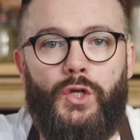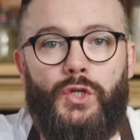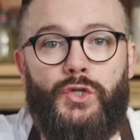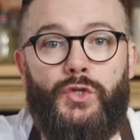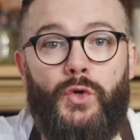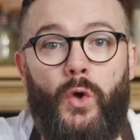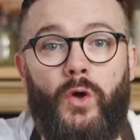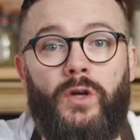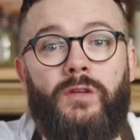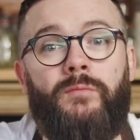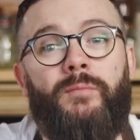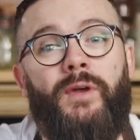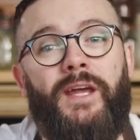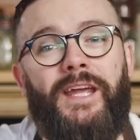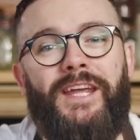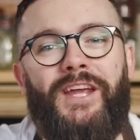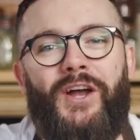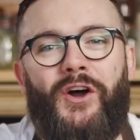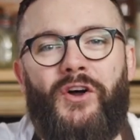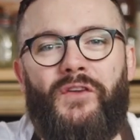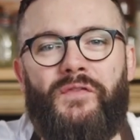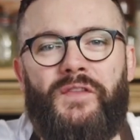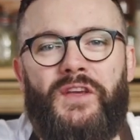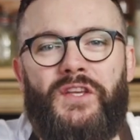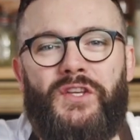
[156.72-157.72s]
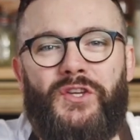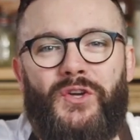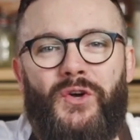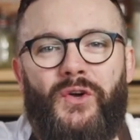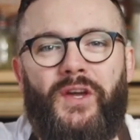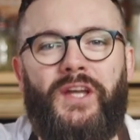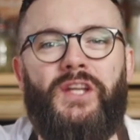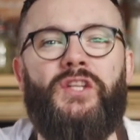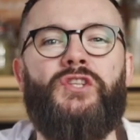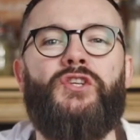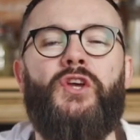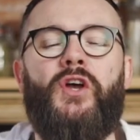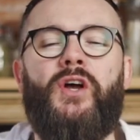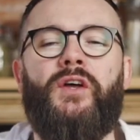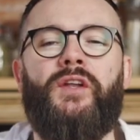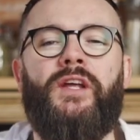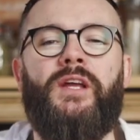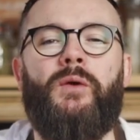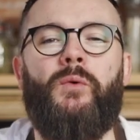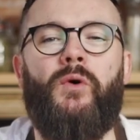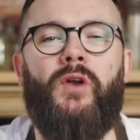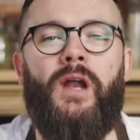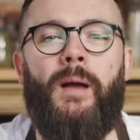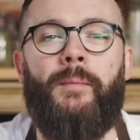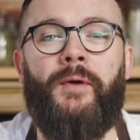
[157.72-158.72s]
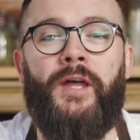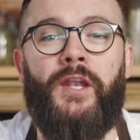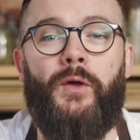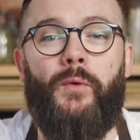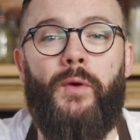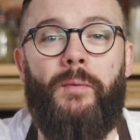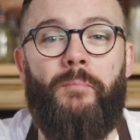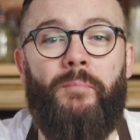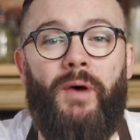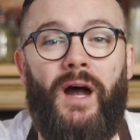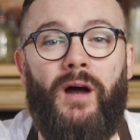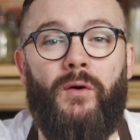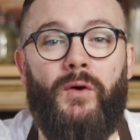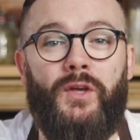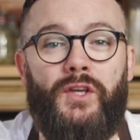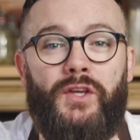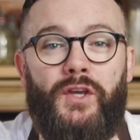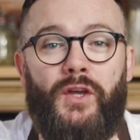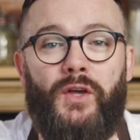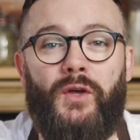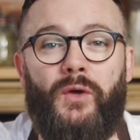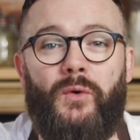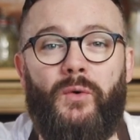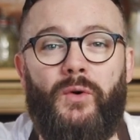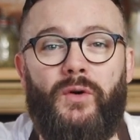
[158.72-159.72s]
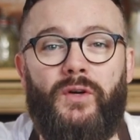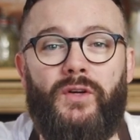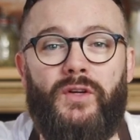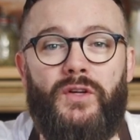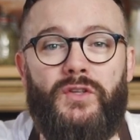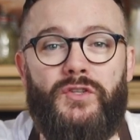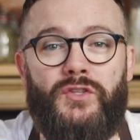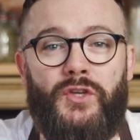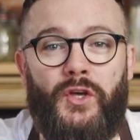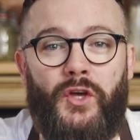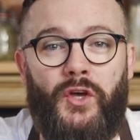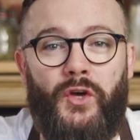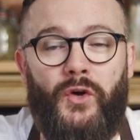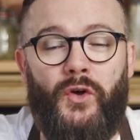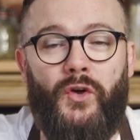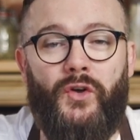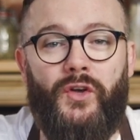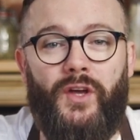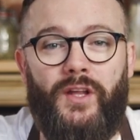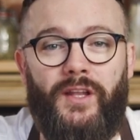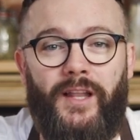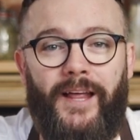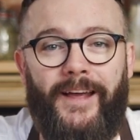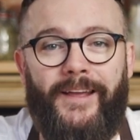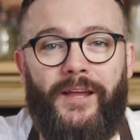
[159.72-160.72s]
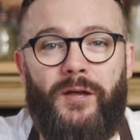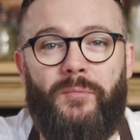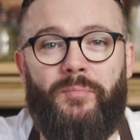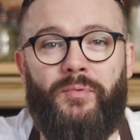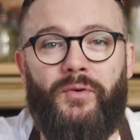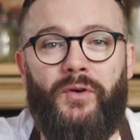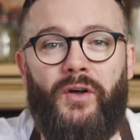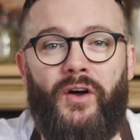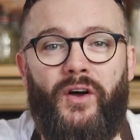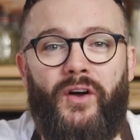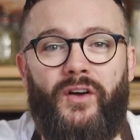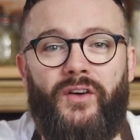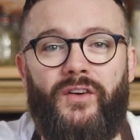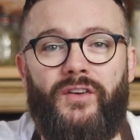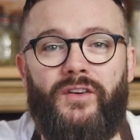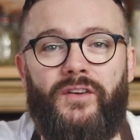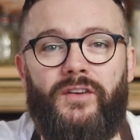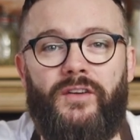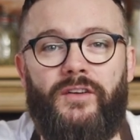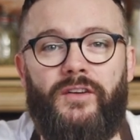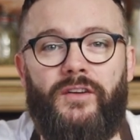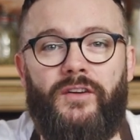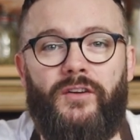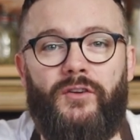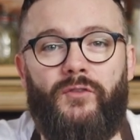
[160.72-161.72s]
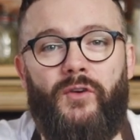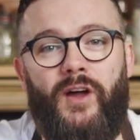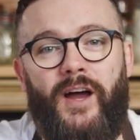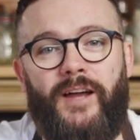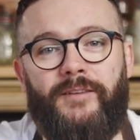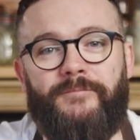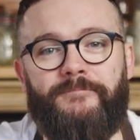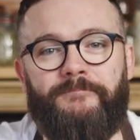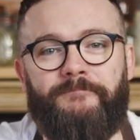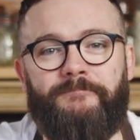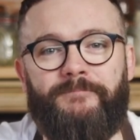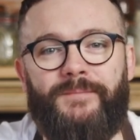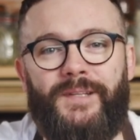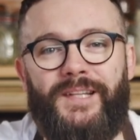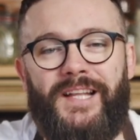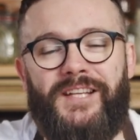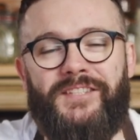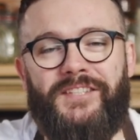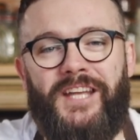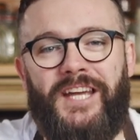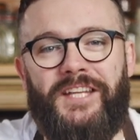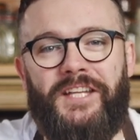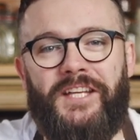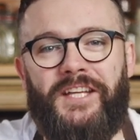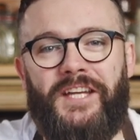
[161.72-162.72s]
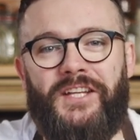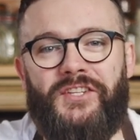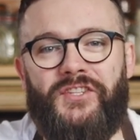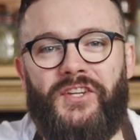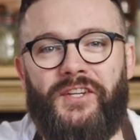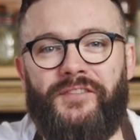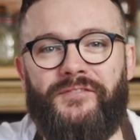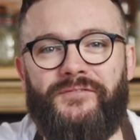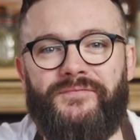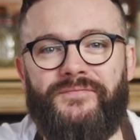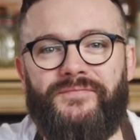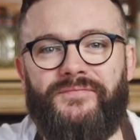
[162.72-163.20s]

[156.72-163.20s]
Join me on this cooking journey where I'm going to empower you to cook like a pro. Right, let's get in the kitchen.